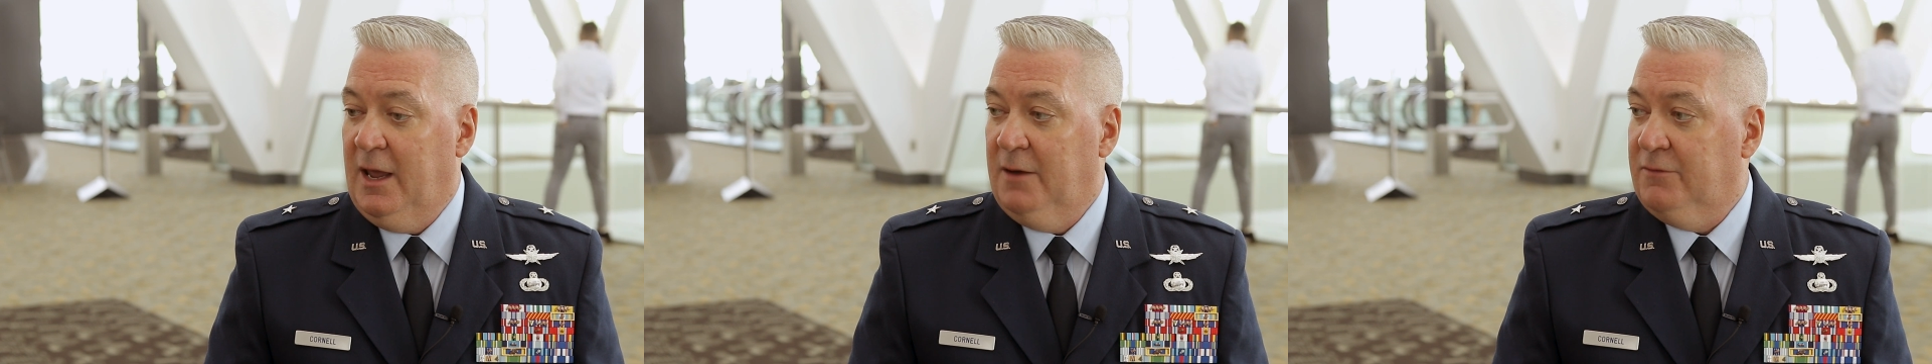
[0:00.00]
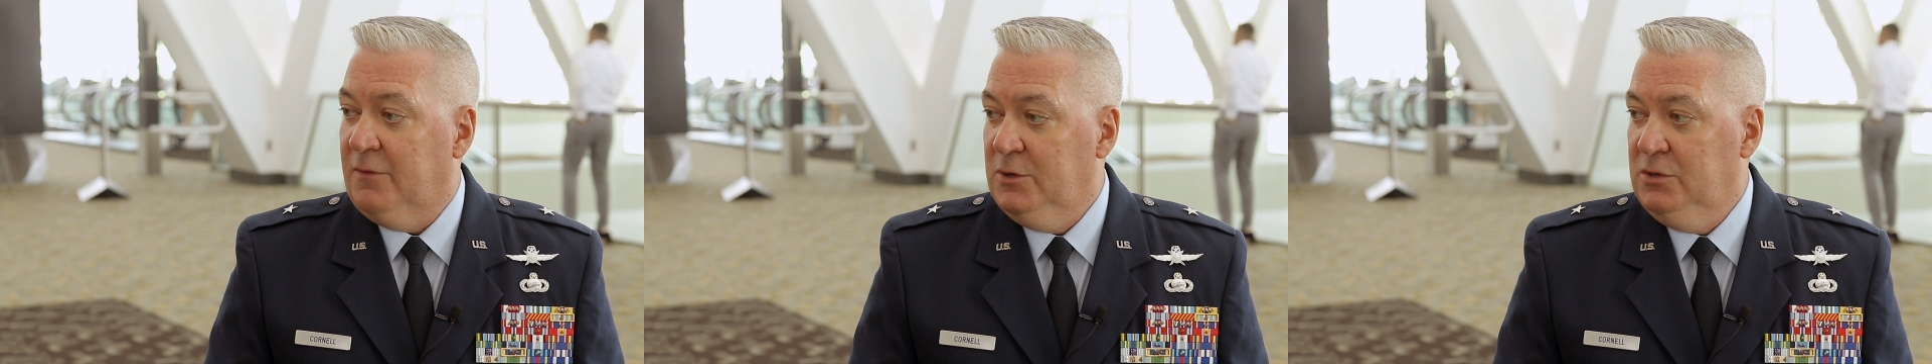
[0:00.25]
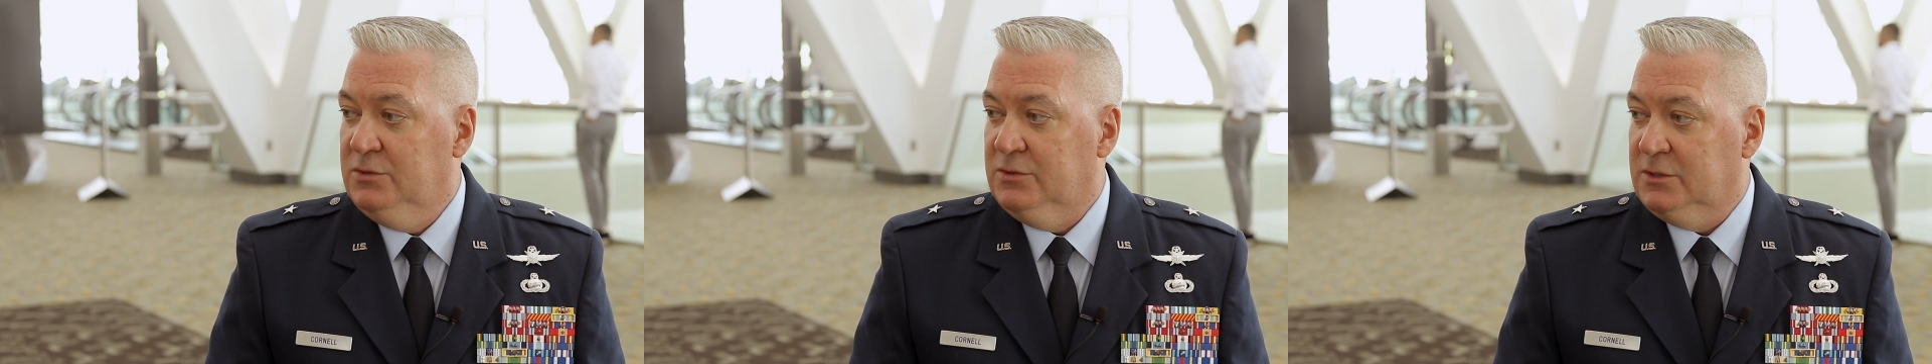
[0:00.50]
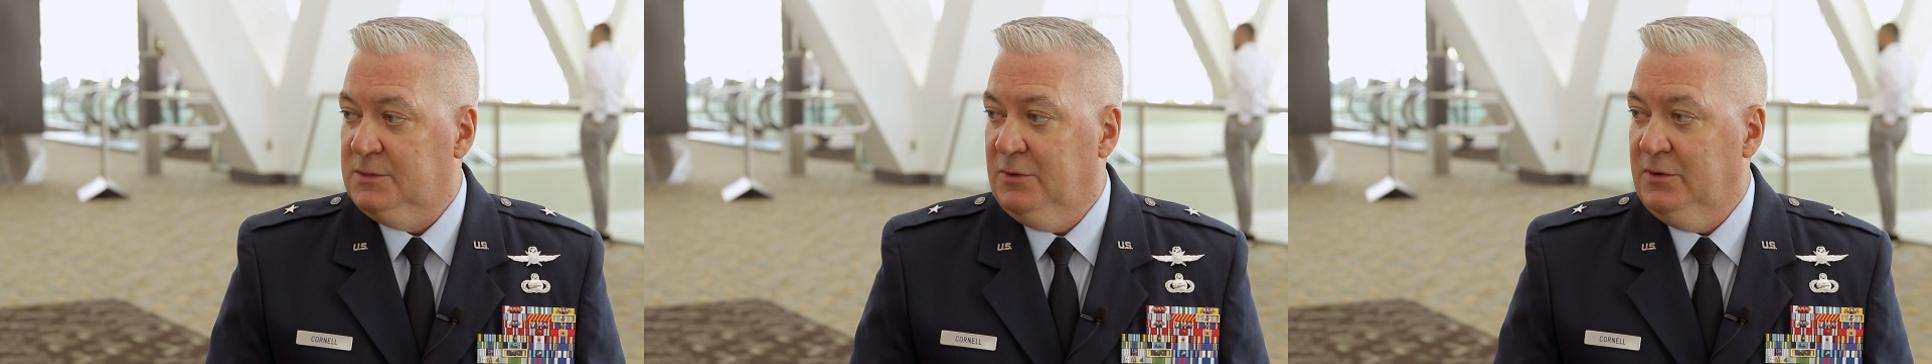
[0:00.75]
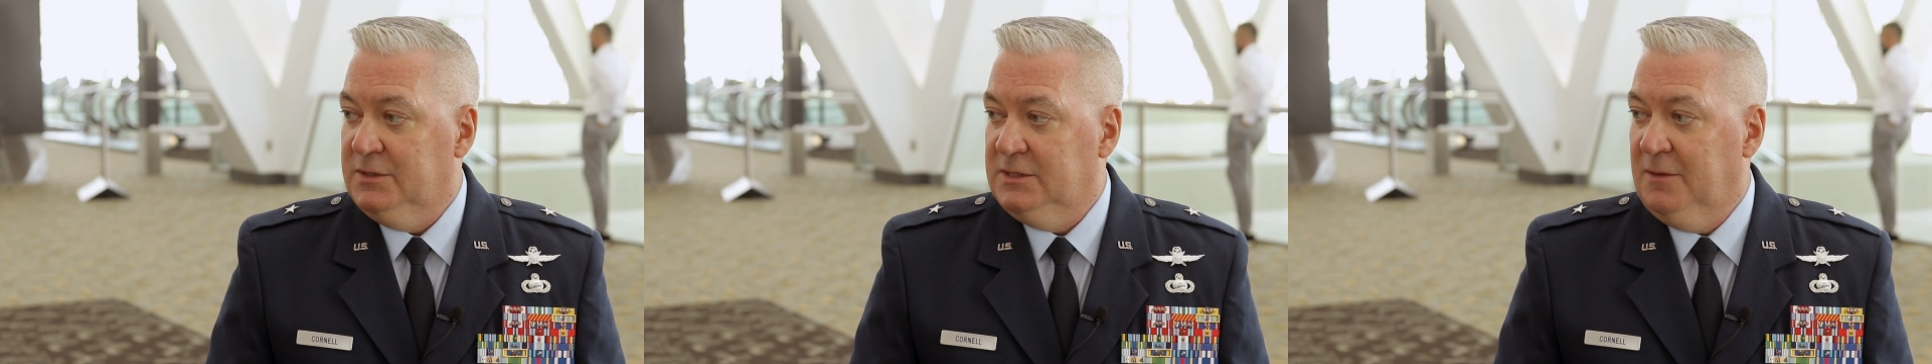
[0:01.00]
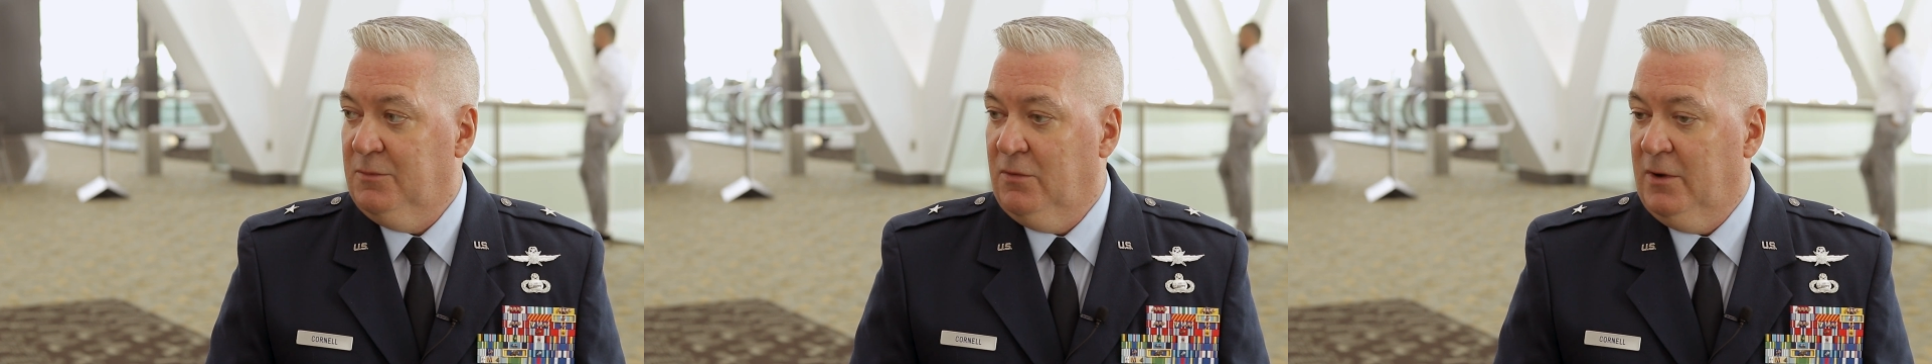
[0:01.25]
and from a user experience
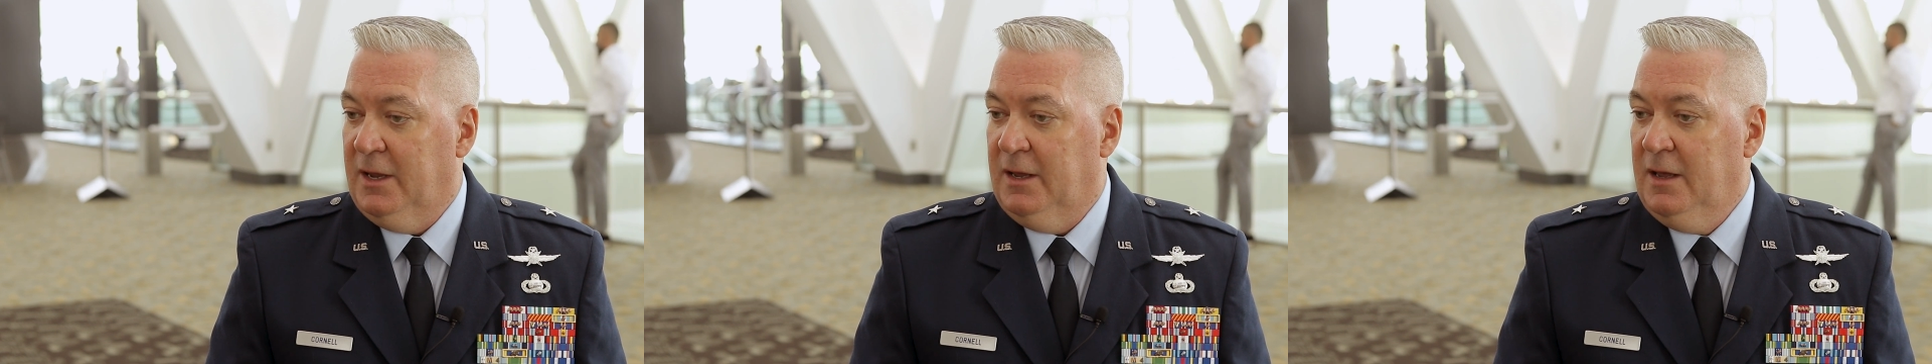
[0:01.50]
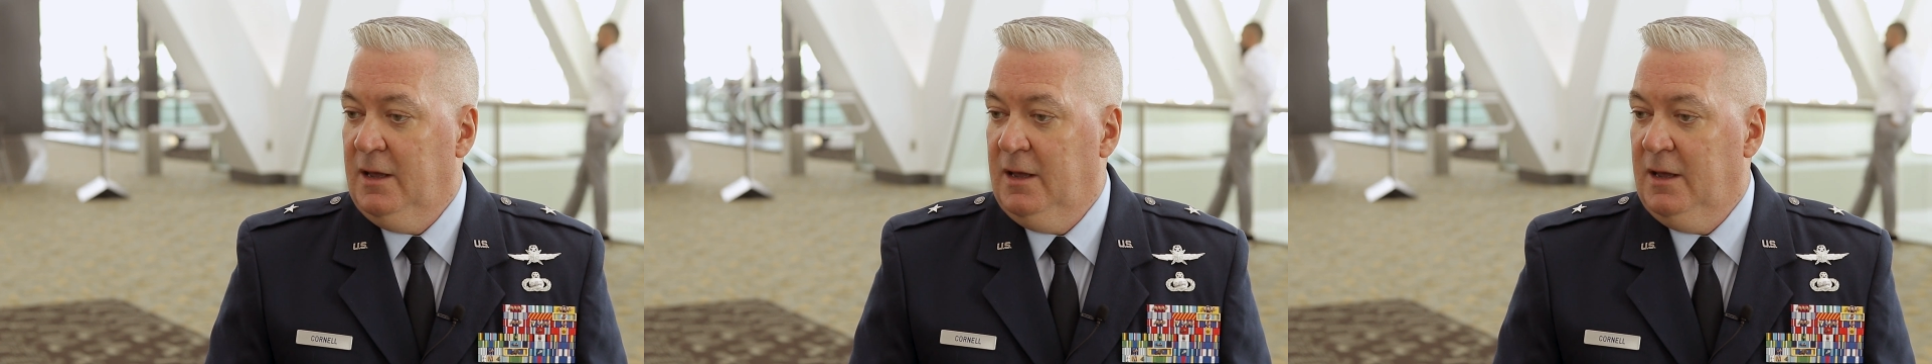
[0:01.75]
standpoint,